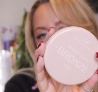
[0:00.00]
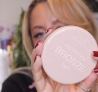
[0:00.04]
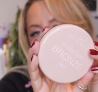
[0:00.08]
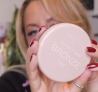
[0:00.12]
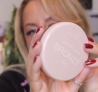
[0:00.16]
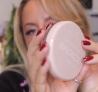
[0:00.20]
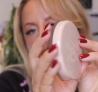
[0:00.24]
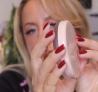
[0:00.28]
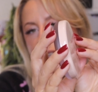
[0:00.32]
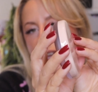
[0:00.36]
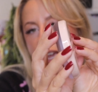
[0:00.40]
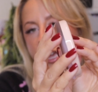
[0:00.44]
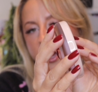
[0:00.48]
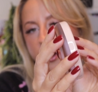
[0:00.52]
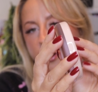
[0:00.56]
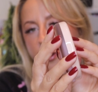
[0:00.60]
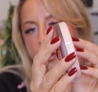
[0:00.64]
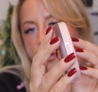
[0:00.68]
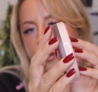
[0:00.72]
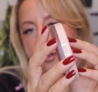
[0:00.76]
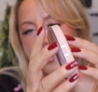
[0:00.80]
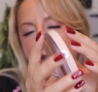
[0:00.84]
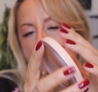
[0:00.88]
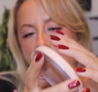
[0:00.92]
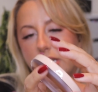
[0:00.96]
it's on
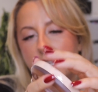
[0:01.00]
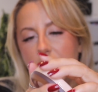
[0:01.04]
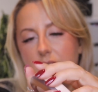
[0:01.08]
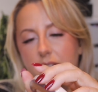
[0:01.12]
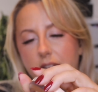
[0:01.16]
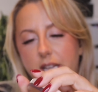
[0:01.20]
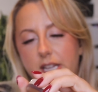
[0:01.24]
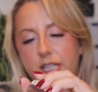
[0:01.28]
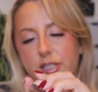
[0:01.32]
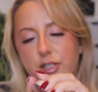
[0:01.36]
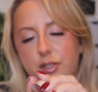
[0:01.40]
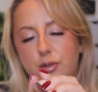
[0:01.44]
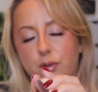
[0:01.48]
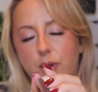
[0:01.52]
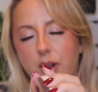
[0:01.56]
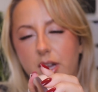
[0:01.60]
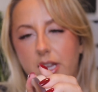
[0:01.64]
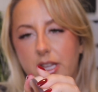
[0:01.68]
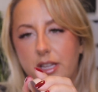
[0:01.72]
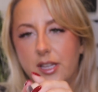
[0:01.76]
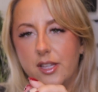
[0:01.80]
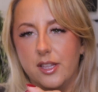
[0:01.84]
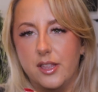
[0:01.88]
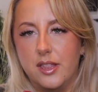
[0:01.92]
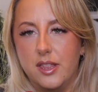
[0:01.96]
sale, it's
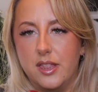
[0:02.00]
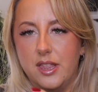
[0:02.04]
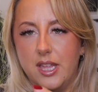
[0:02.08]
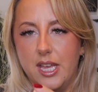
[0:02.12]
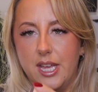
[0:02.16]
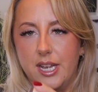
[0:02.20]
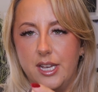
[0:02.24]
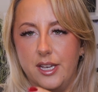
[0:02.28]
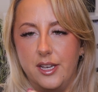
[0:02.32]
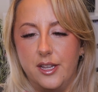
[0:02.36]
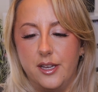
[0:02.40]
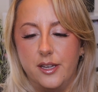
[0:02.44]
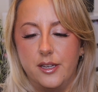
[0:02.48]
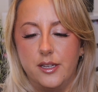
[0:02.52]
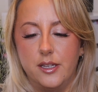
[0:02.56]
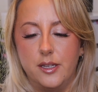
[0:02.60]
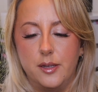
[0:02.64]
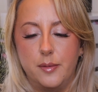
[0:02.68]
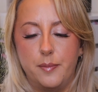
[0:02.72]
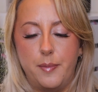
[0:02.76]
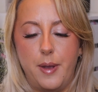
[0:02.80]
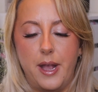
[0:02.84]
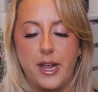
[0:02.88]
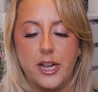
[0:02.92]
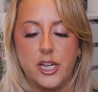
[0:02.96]
quite thin
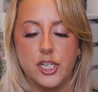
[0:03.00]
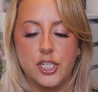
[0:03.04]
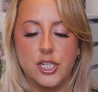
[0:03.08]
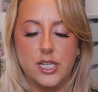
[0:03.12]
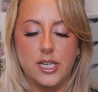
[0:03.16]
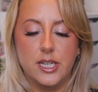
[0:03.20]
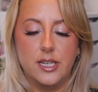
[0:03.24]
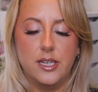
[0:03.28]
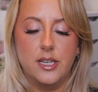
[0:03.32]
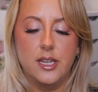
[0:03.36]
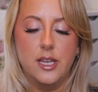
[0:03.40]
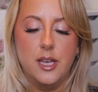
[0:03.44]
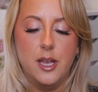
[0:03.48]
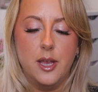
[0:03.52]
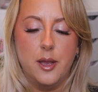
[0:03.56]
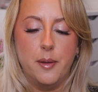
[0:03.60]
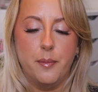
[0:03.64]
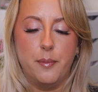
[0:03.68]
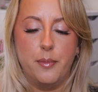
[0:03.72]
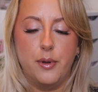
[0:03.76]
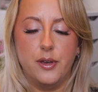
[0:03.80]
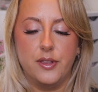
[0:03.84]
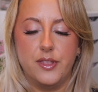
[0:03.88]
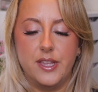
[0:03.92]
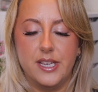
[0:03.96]
packaging,
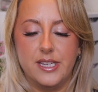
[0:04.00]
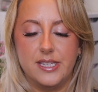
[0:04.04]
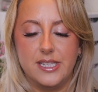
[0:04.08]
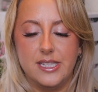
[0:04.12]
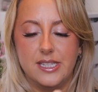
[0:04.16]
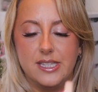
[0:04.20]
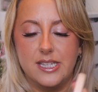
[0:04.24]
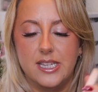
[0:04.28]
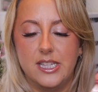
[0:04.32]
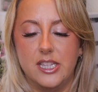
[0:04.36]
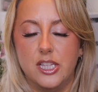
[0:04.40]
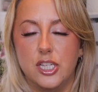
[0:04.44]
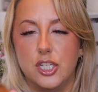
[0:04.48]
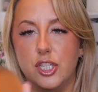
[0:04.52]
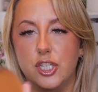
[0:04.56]
but this is in